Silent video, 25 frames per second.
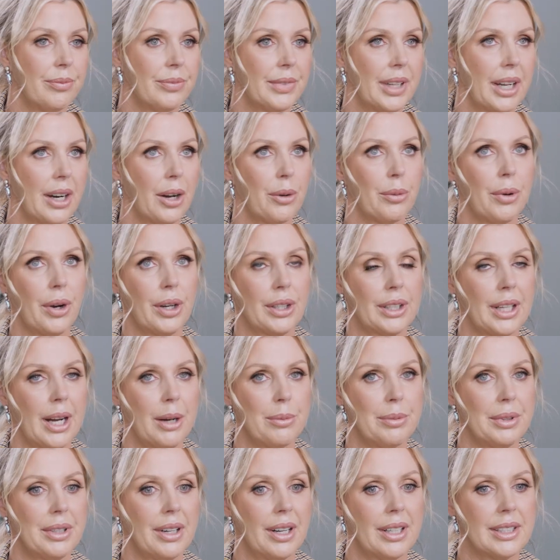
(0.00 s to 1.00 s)
And I woke
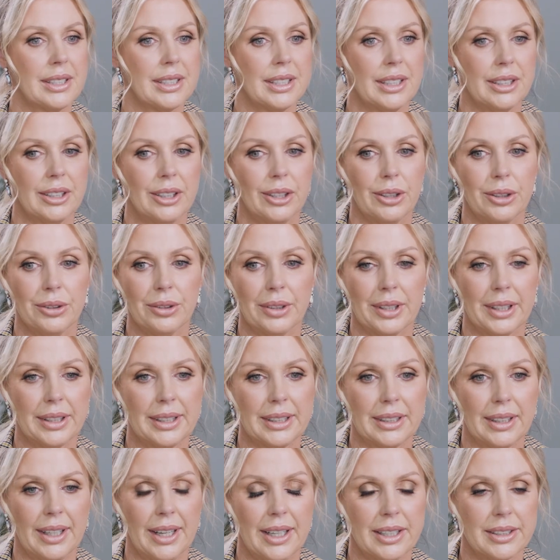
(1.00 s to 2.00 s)
up in ICU and I
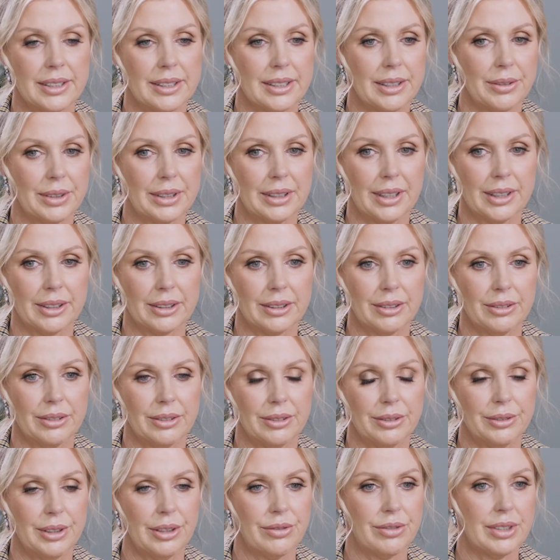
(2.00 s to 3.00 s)
think I had something like
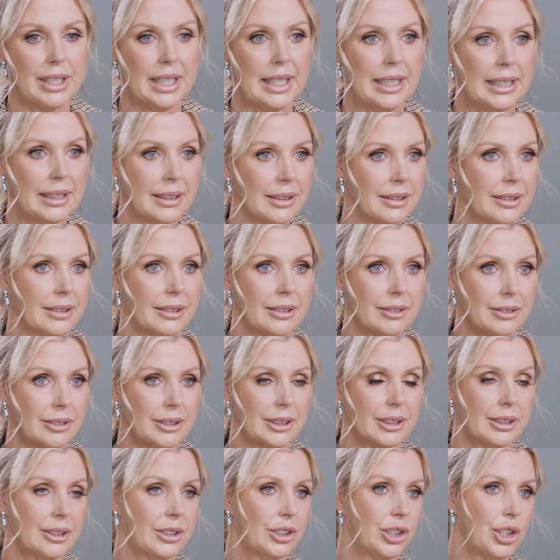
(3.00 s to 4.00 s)
15
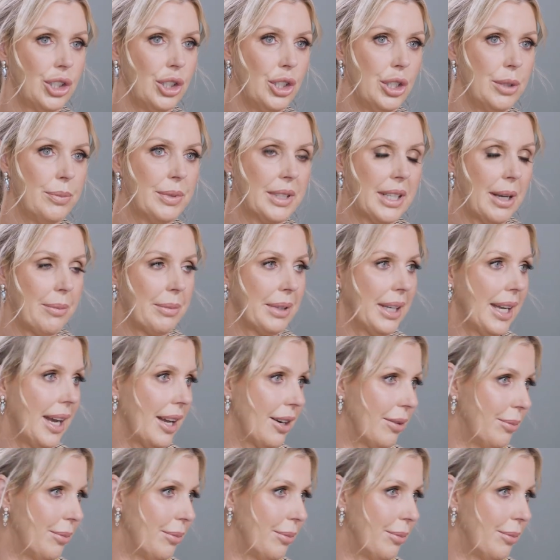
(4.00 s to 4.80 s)
tubes coming out